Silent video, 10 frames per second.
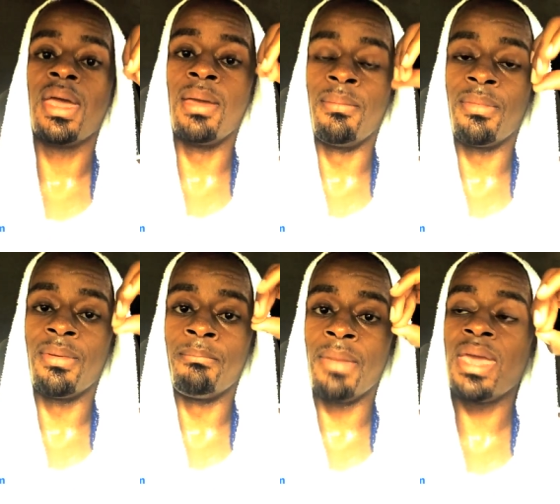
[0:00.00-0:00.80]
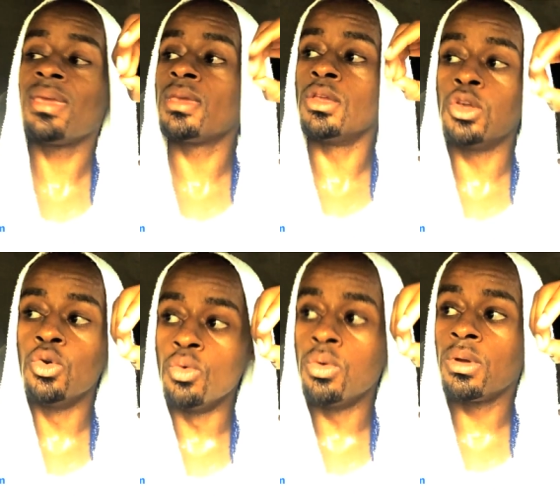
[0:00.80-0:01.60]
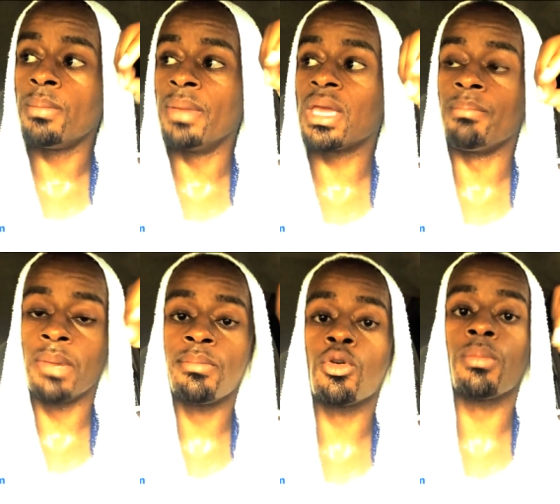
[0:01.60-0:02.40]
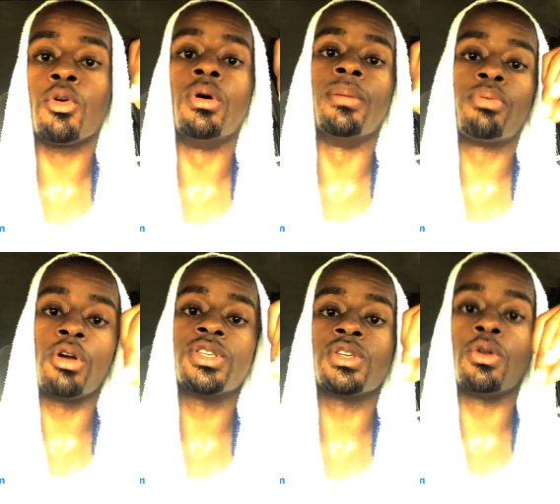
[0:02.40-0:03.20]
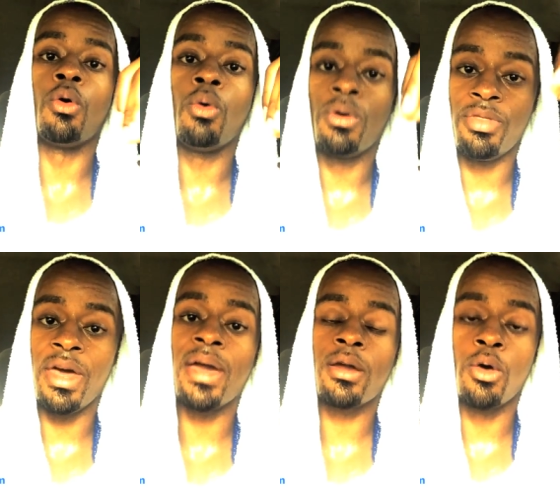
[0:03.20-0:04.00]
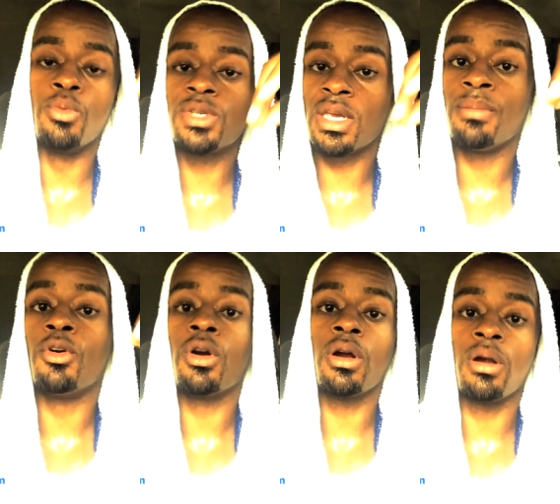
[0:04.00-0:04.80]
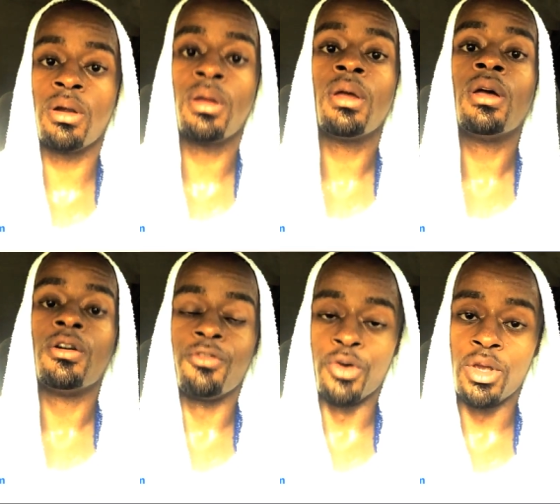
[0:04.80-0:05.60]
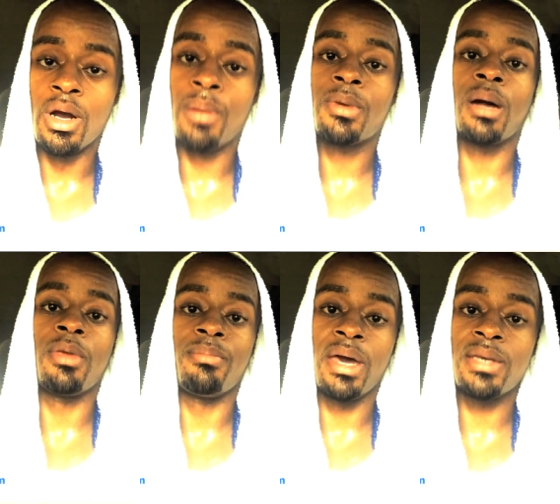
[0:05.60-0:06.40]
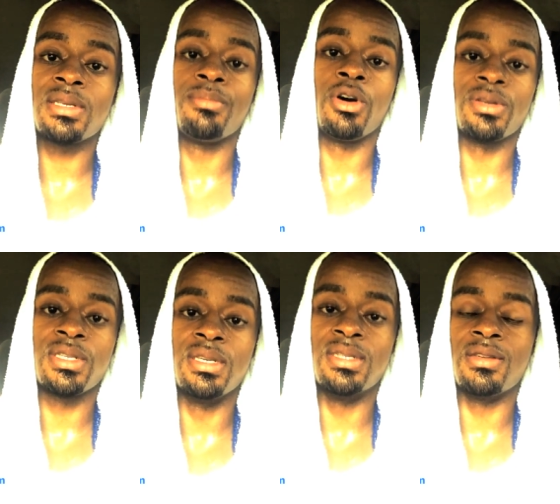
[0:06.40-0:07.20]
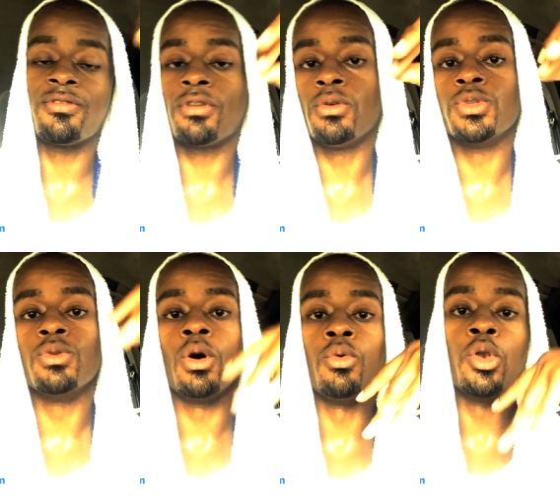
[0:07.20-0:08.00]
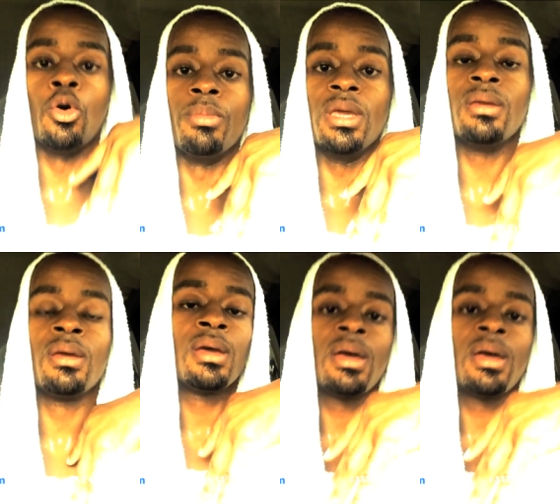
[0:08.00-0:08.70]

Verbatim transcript: and make you make a memorable impression on that coach, him or her, for your upcoming basketball season. For those you don't know me,